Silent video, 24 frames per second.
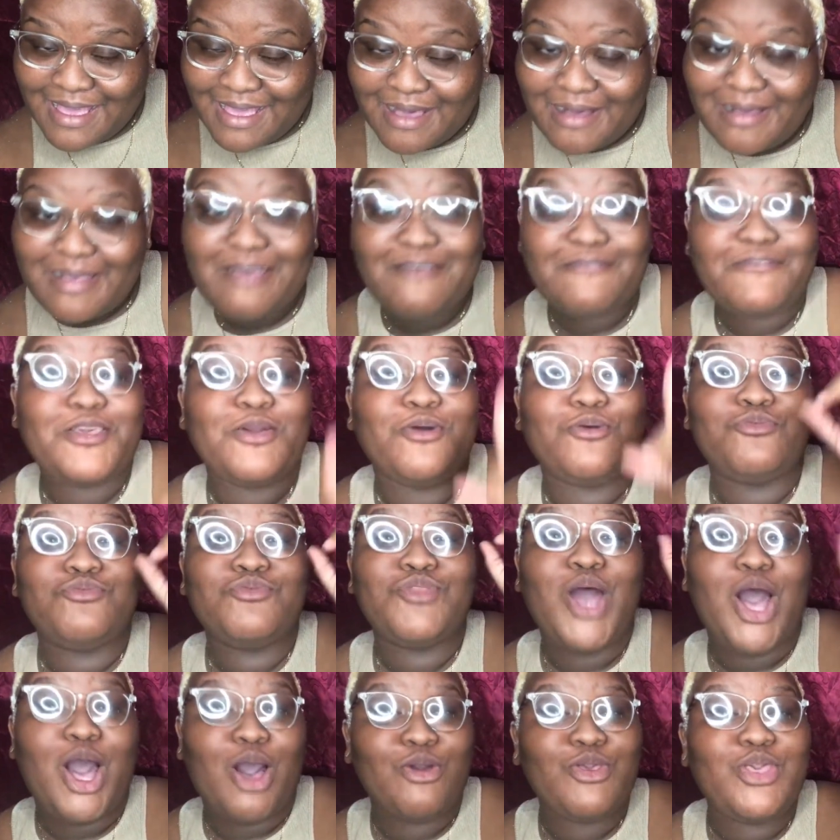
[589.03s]
if you
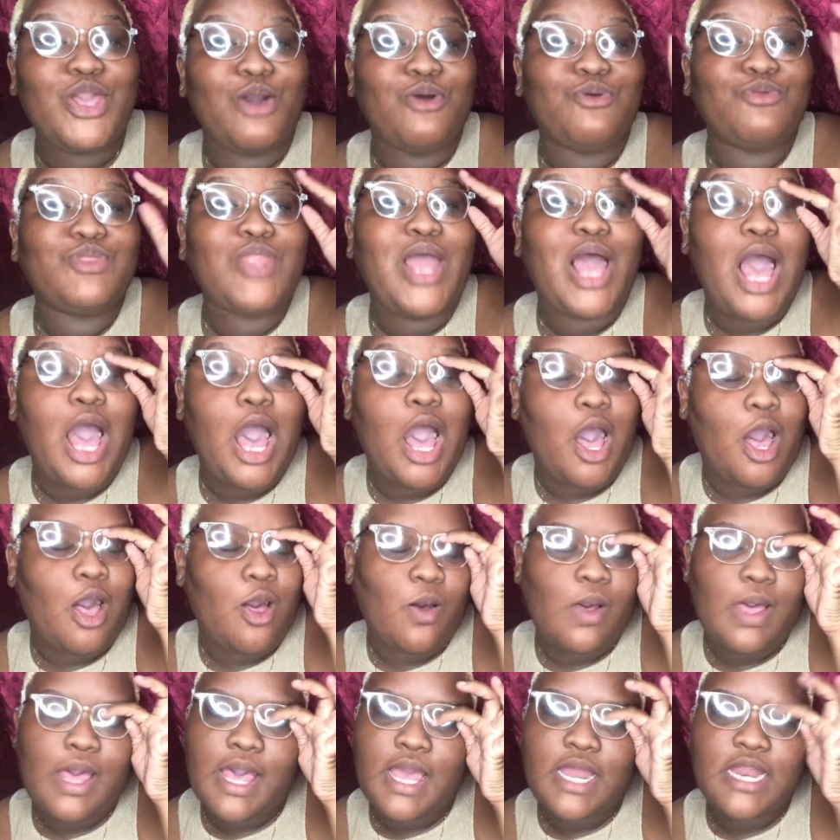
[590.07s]
know, you'll
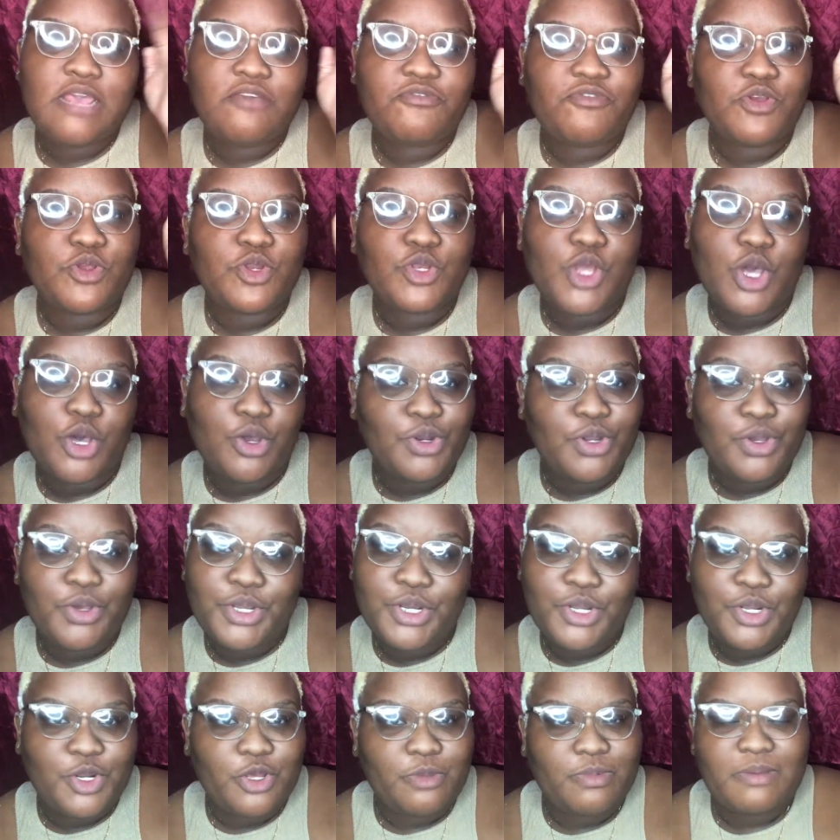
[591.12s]
know, and if you don't know, you
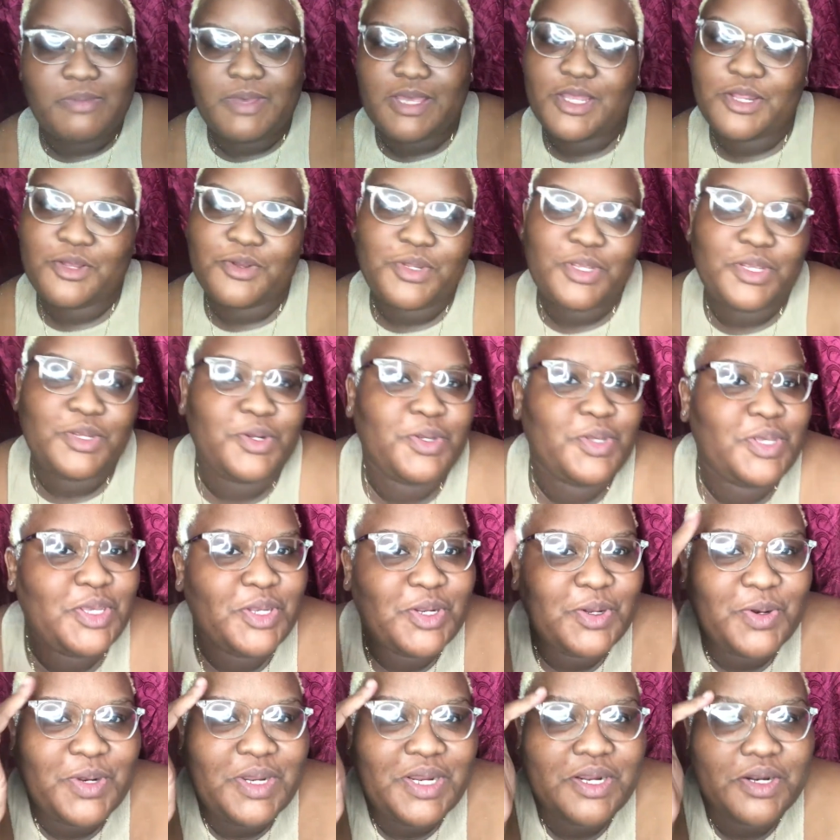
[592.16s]
don't know, baby. You
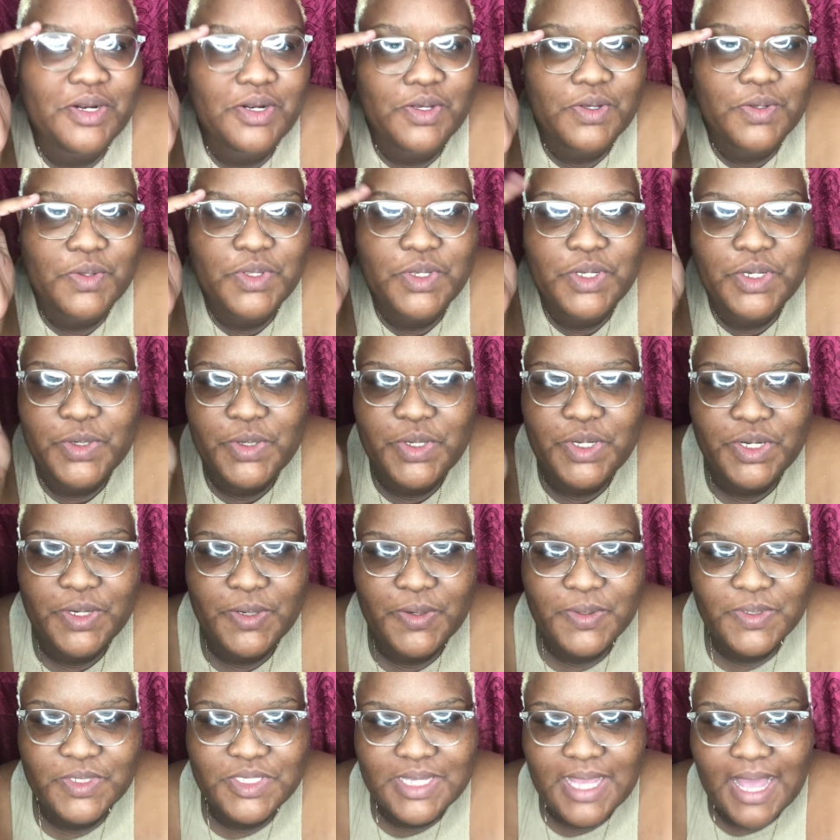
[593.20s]
don't need to know. You don't need to know,
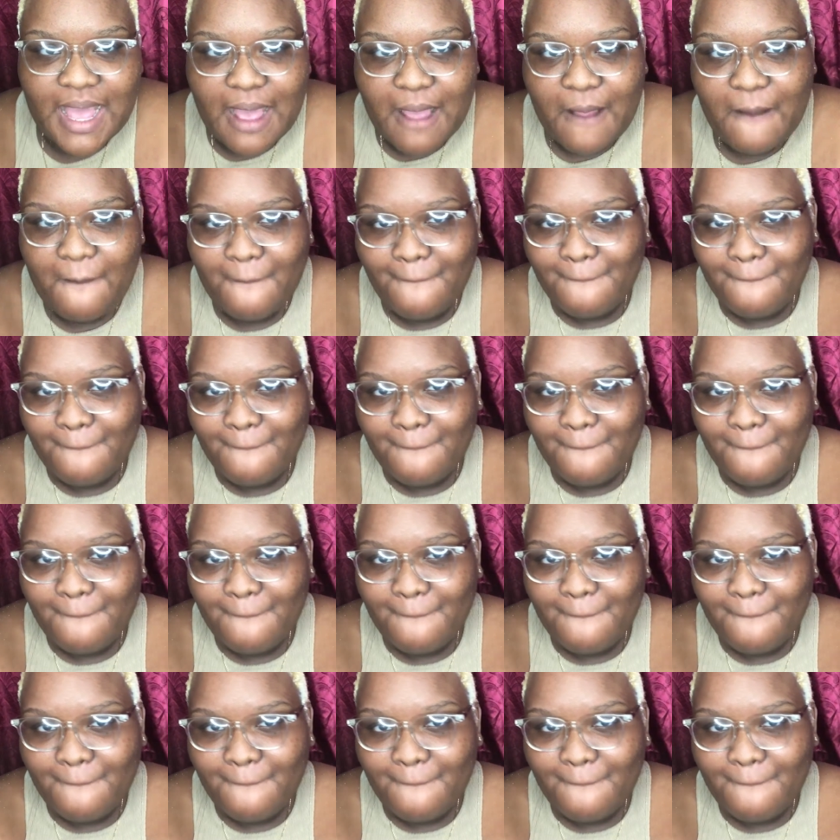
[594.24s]
child.